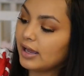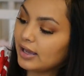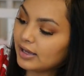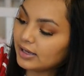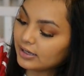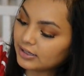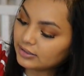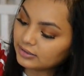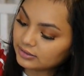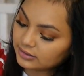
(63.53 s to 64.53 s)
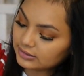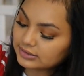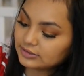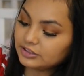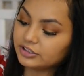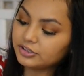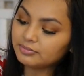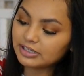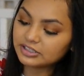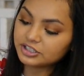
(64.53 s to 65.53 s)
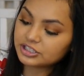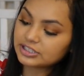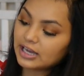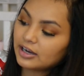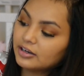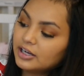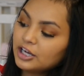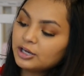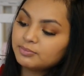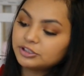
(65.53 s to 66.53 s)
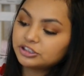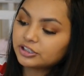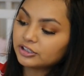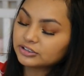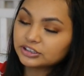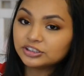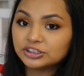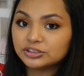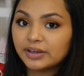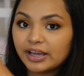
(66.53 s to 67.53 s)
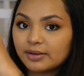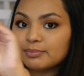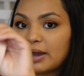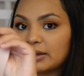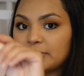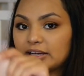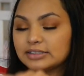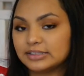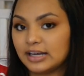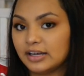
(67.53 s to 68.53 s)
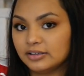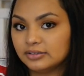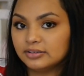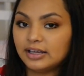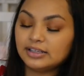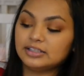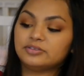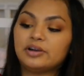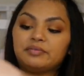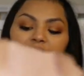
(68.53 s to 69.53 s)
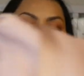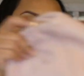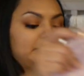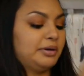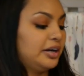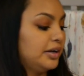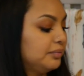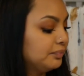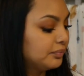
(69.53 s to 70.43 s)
And so you can do messenger style, but you could also do a backpack style, and that's what I really like about it.